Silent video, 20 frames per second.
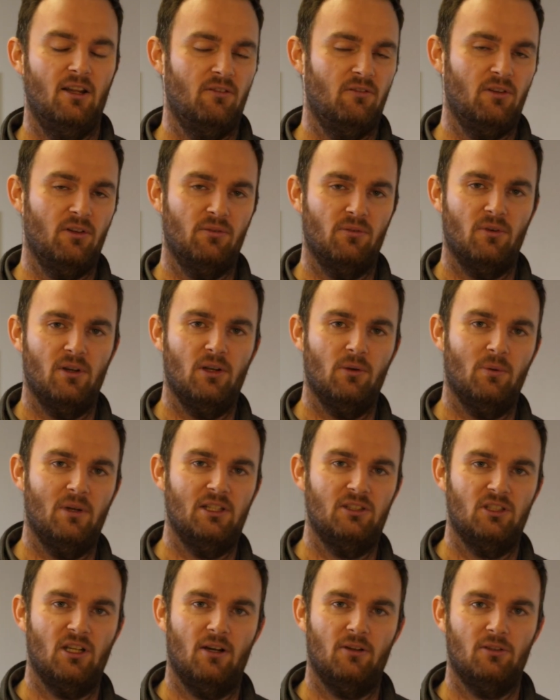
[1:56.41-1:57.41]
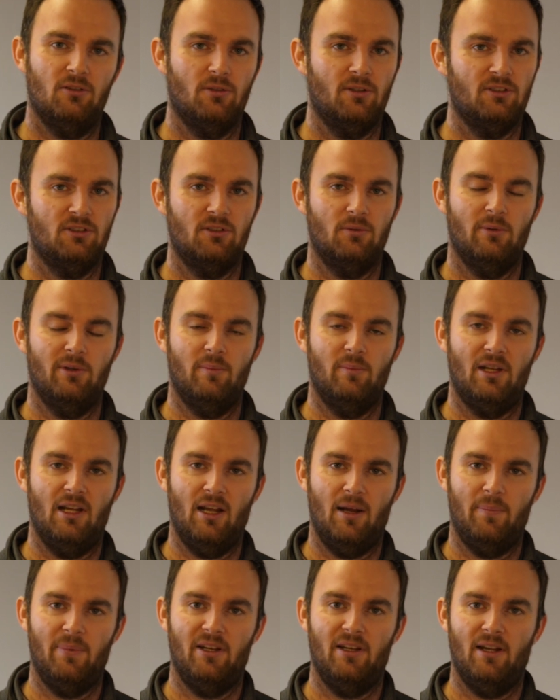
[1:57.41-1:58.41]
feel free to reach out to us and we'd be
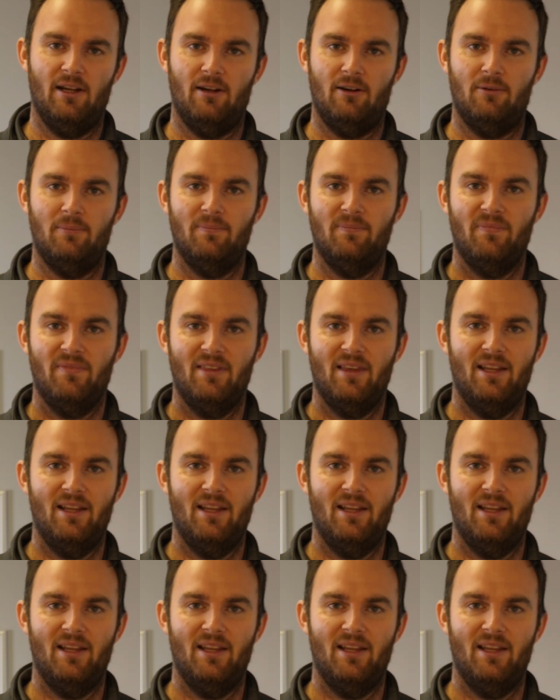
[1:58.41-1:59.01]
happy to help.